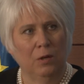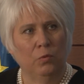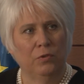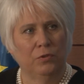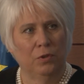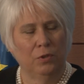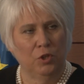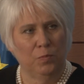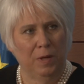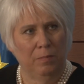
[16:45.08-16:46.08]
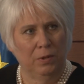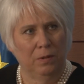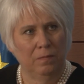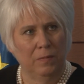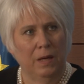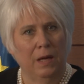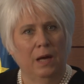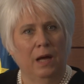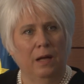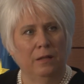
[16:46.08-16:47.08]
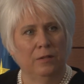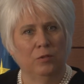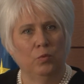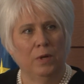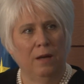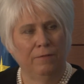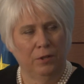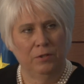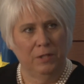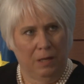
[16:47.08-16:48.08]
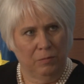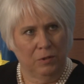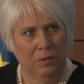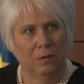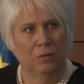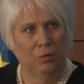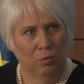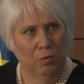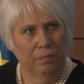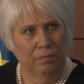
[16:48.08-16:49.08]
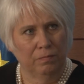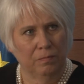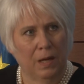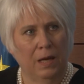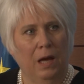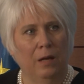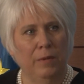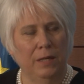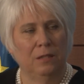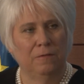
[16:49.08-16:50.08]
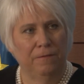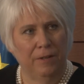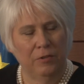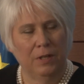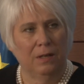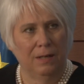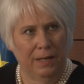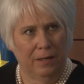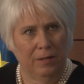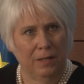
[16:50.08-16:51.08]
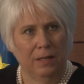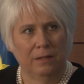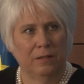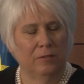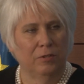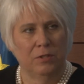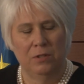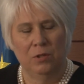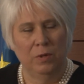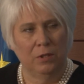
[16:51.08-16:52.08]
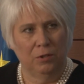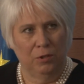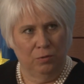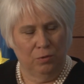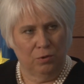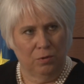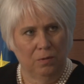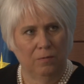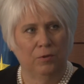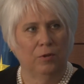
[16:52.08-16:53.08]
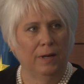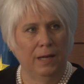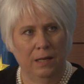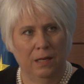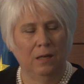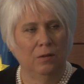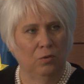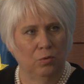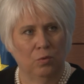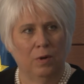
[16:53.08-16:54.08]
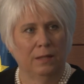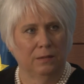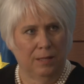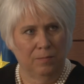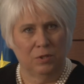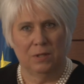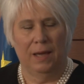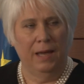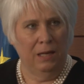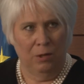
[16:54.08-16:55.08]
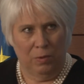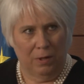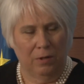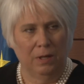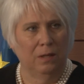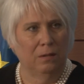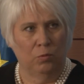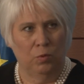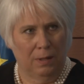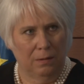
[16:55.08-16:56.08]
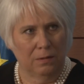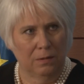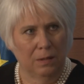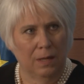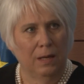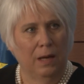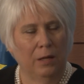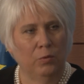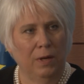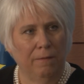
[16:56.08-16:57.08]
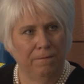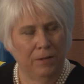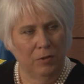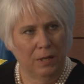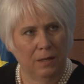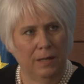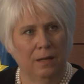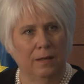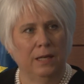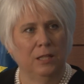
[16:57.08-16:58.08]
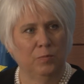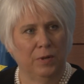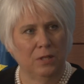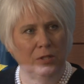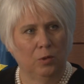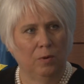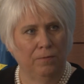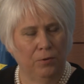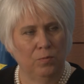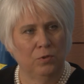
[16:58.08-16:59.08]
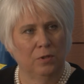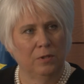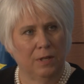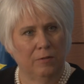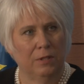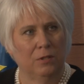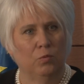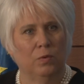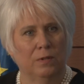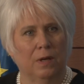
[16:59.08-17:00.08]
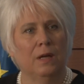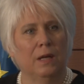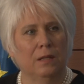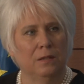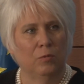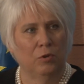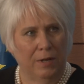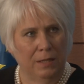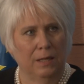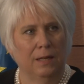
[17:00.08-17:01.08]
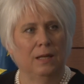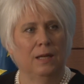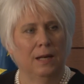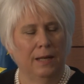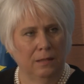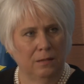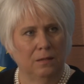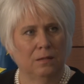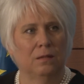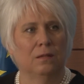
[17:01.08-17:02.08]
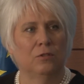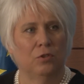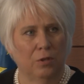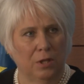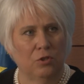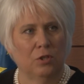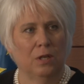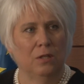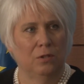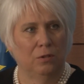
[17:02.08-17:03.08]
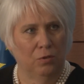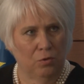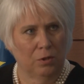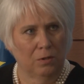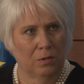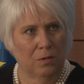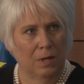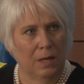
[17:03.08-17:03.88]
with Turkish people, and we have condemned coup and made it very clear that there is no excuse for any coup attempts anywhere in the world. And we have very clearly expressed our firm solidarity with the democratically elected Turkish institutions.